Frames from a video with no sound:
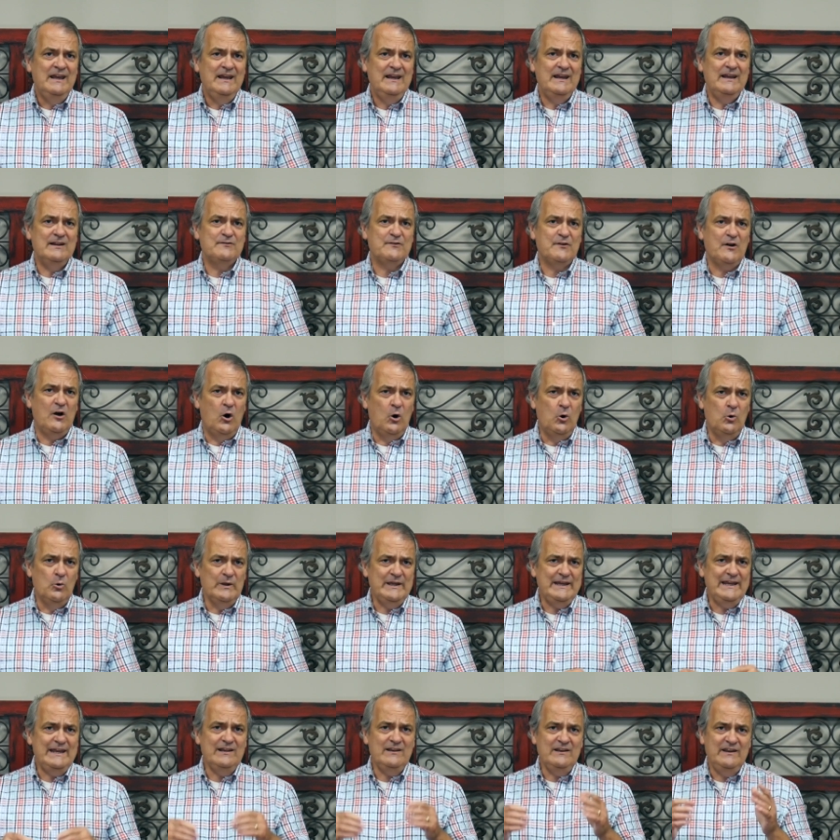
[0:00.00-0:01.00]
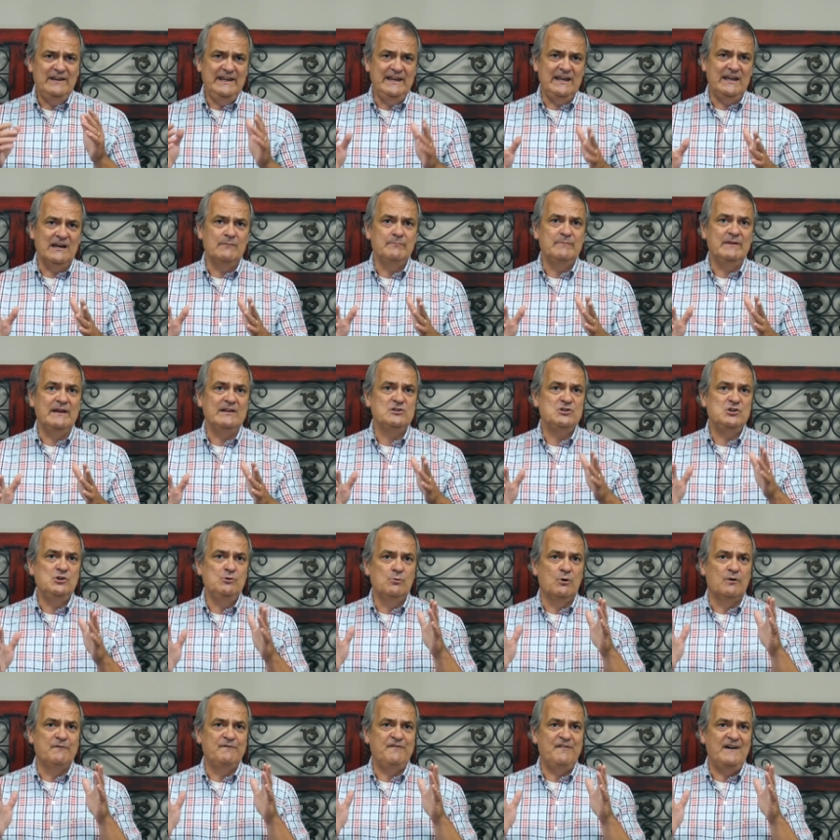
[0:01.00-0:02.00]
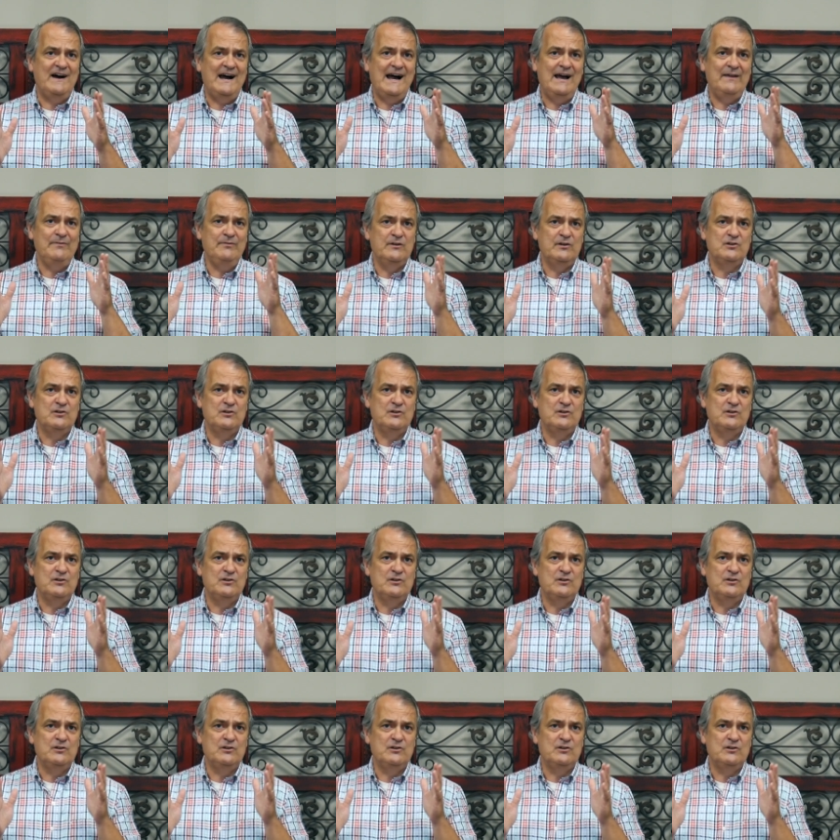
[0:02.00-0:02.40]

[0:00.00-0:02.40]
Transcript: It's only in Him that you will find